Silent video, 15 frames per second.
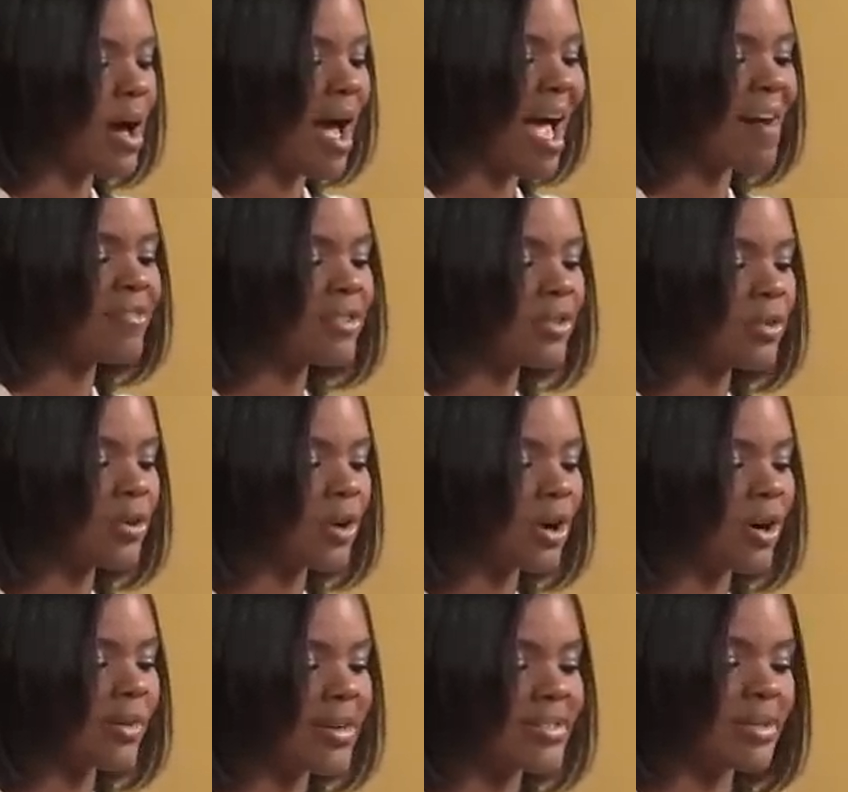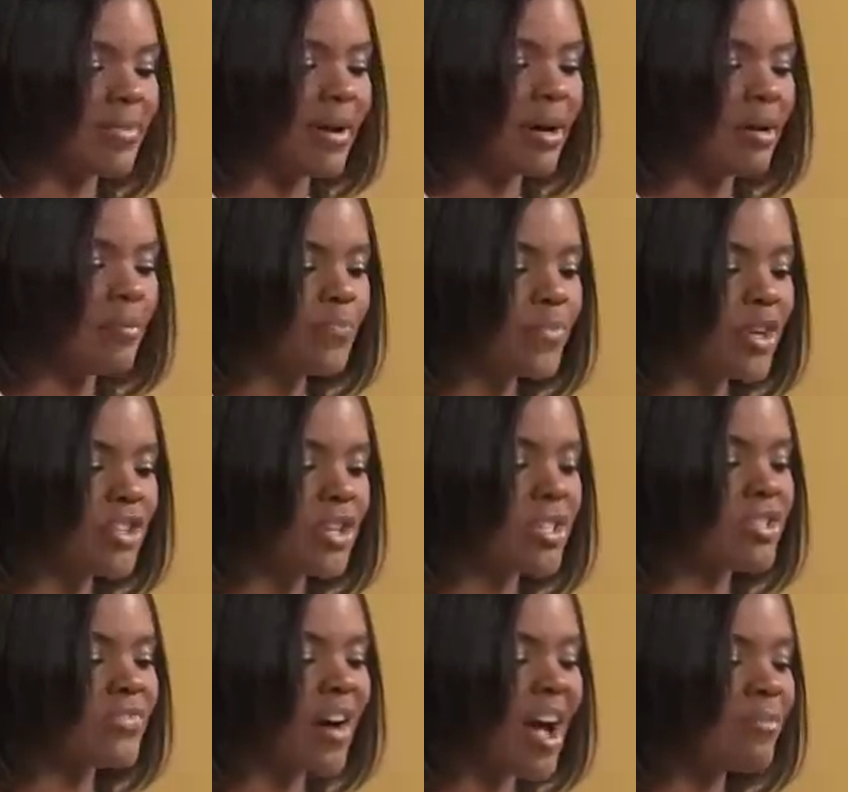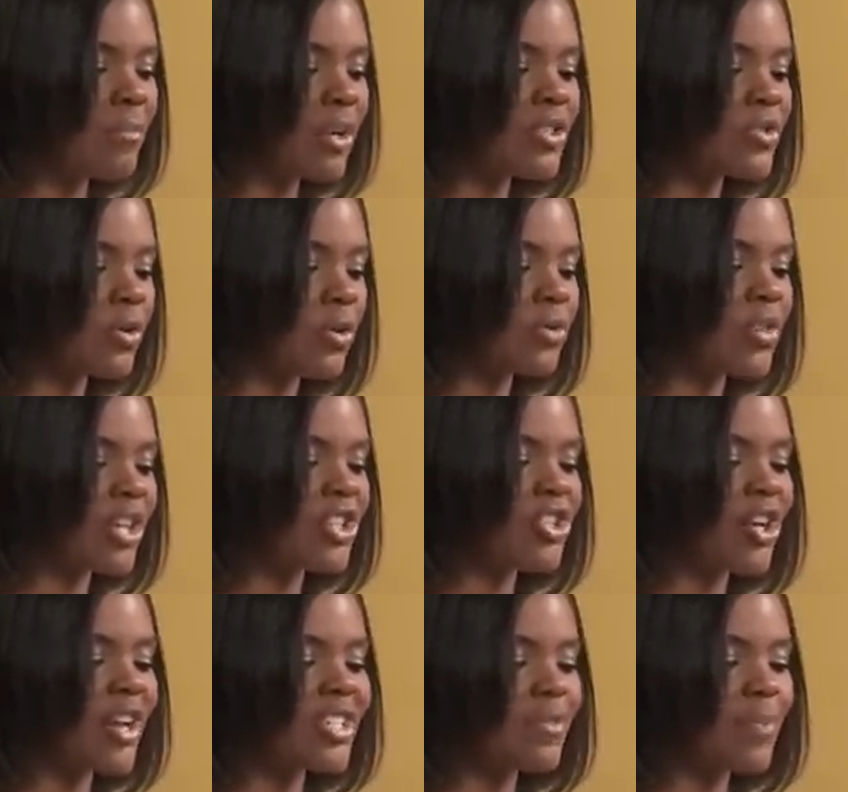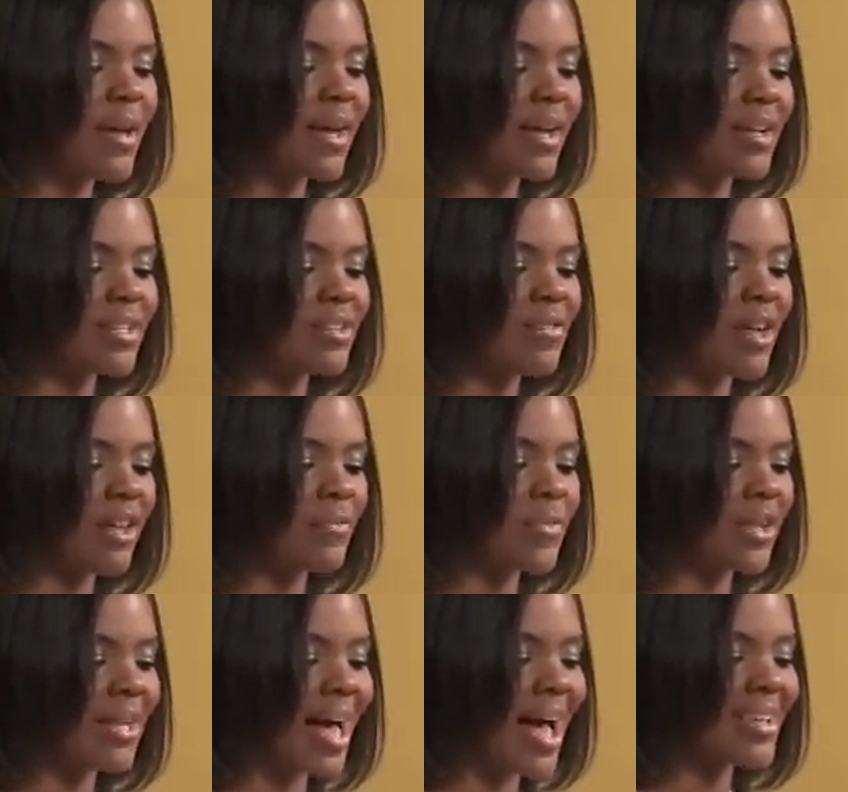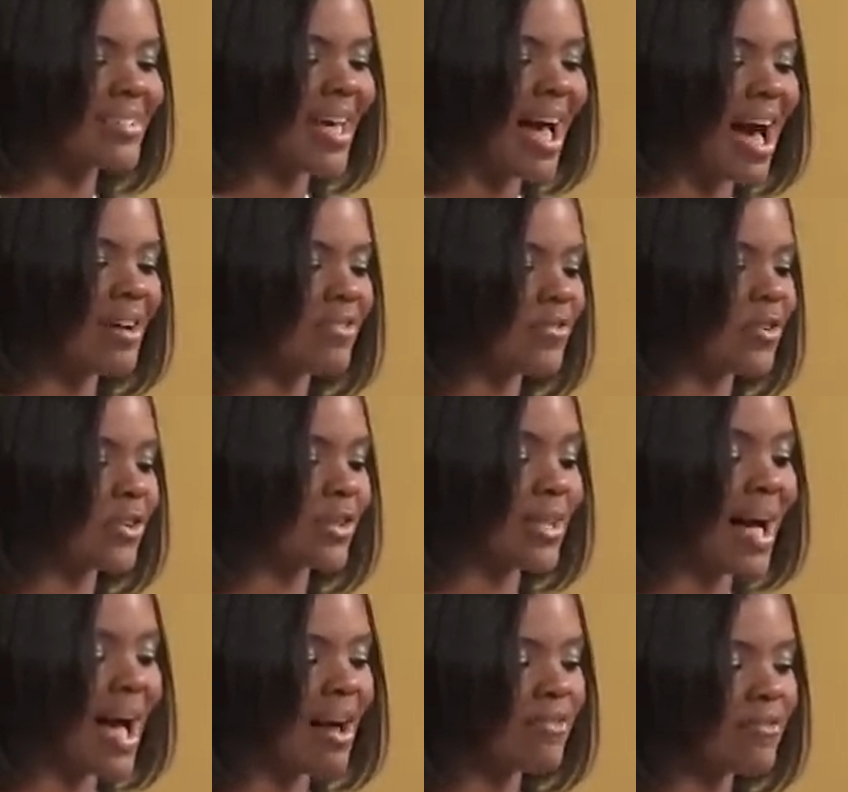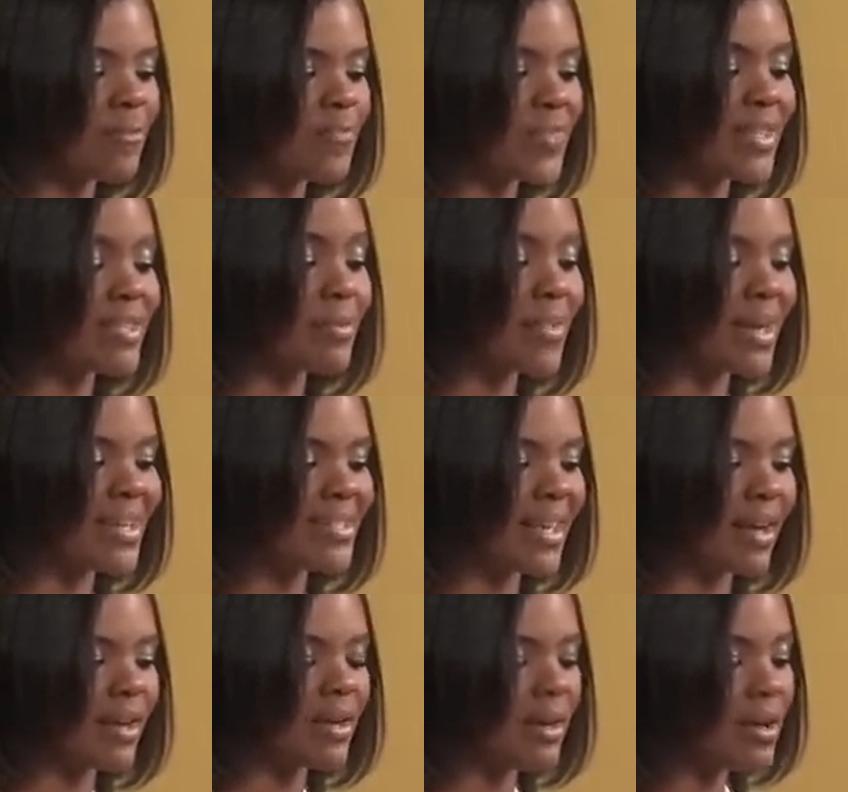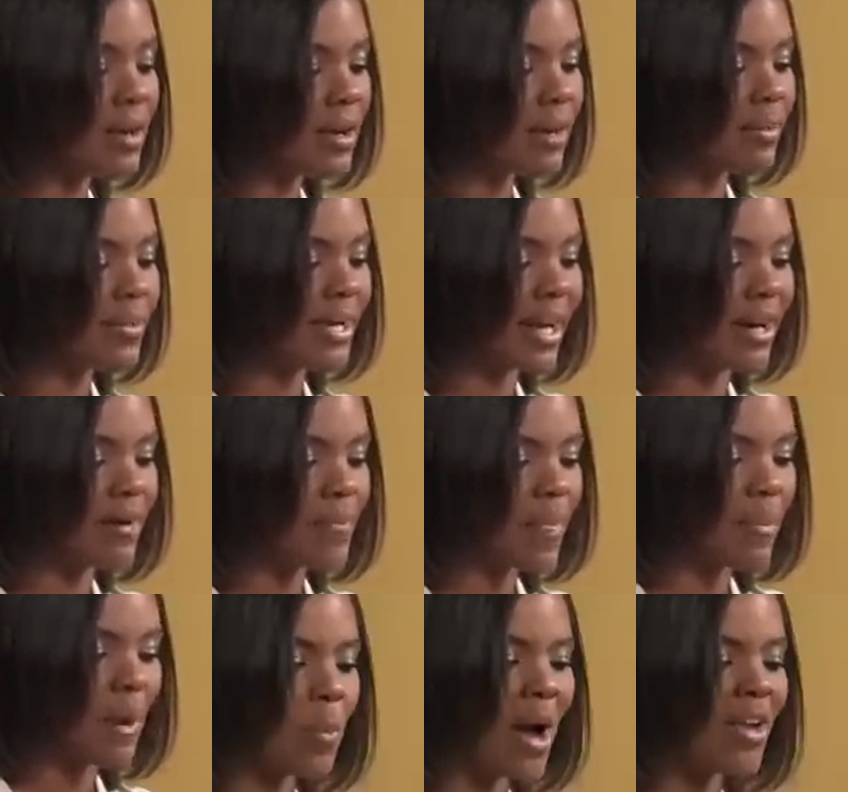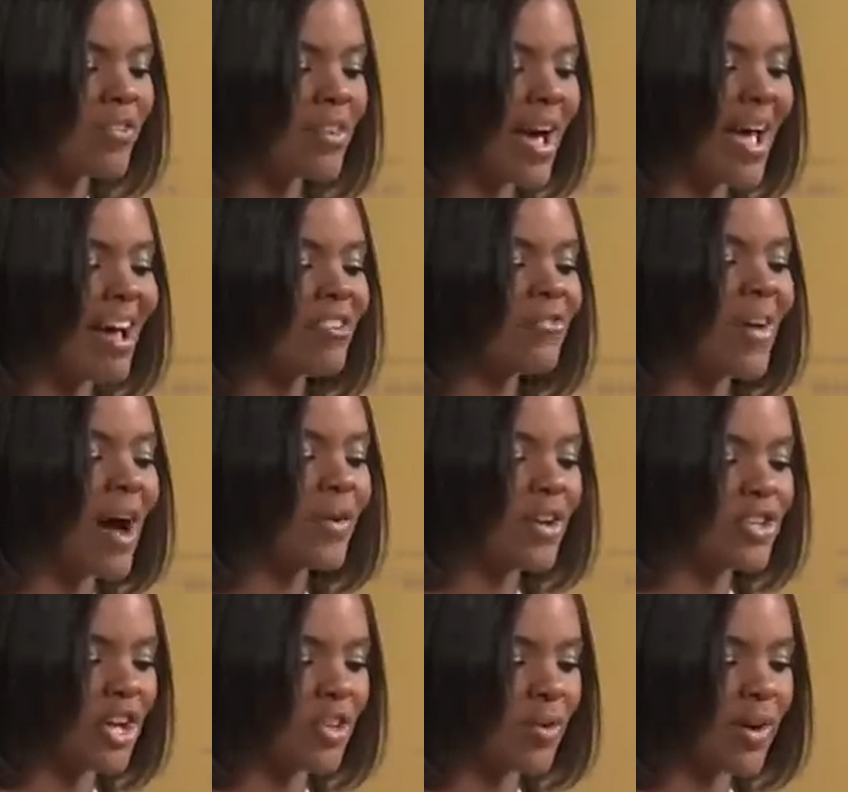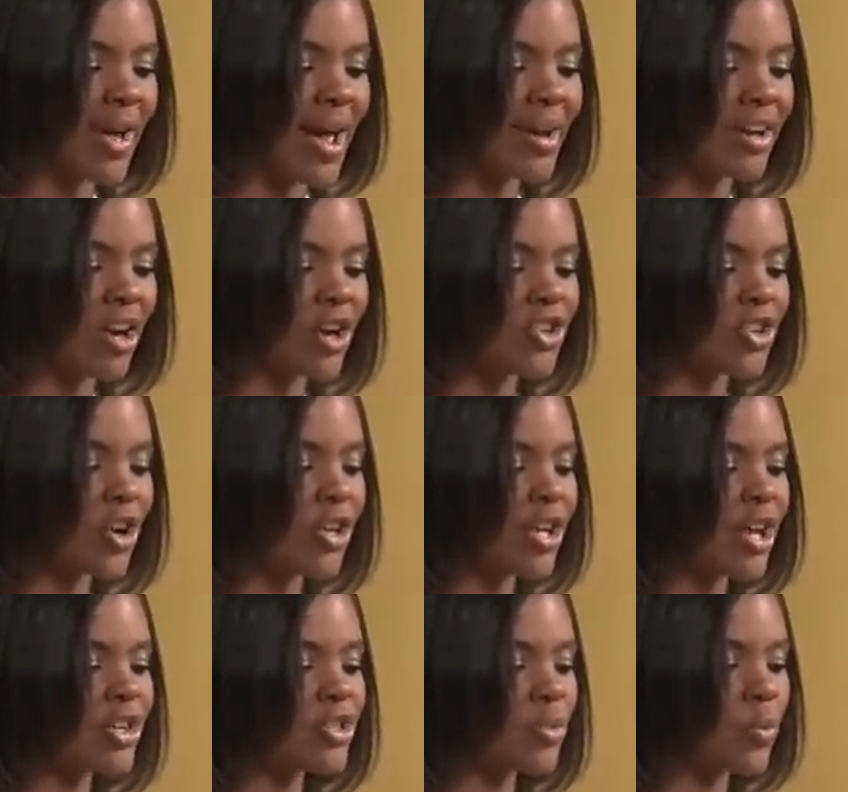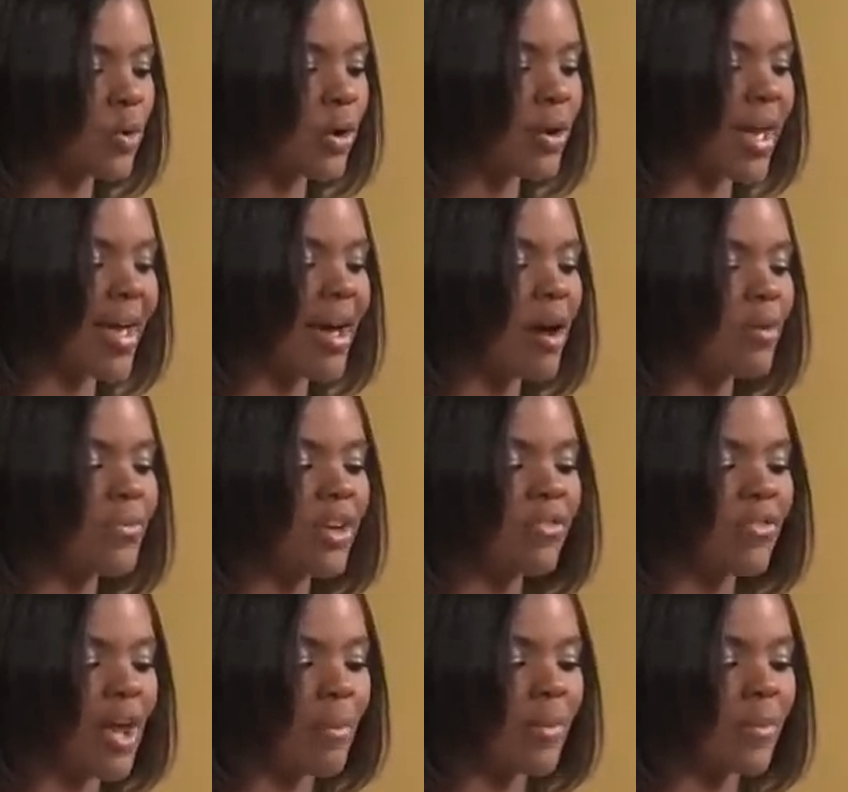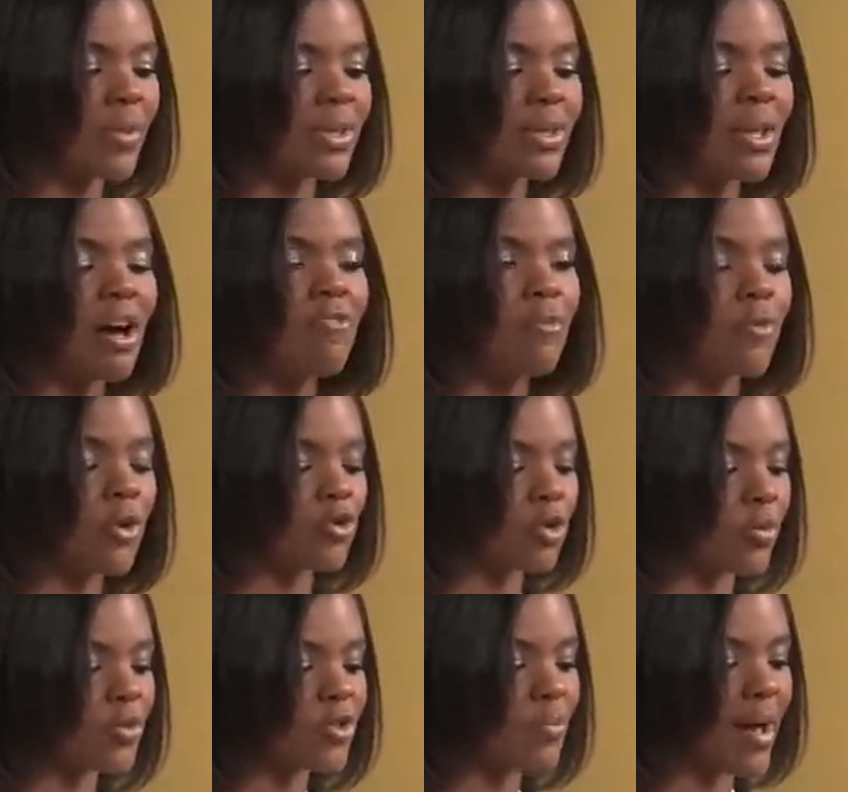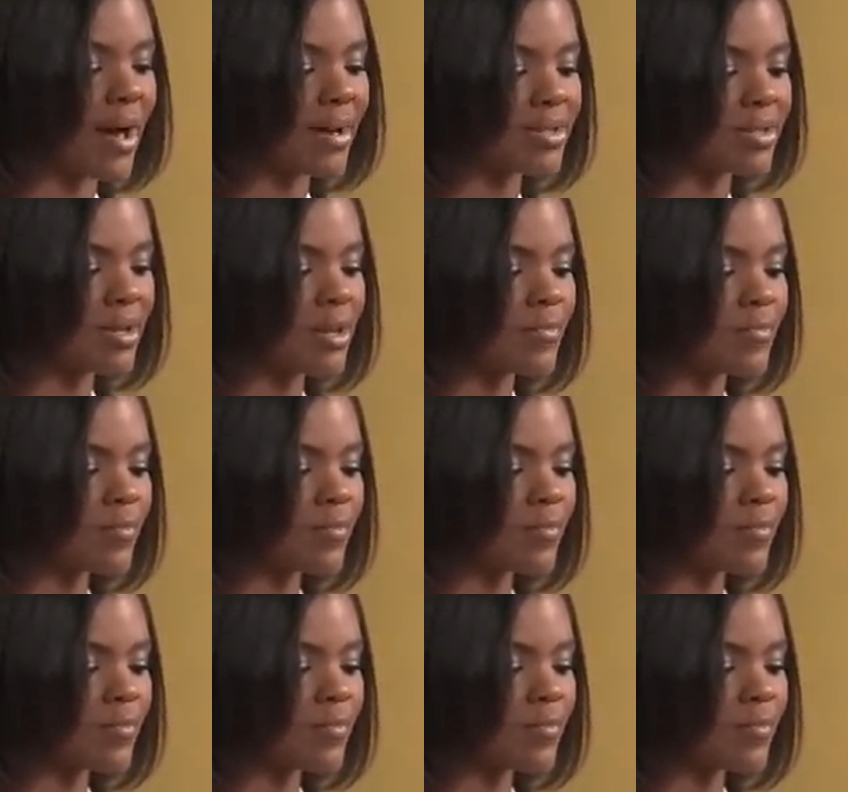I have a little girl, Isabel. She is 5 months old and just beginning to develop the last half of her laugh. It's amazing. Mia, my wife and I have found each other again and are journeying toward a healthy family with love and mutual respect.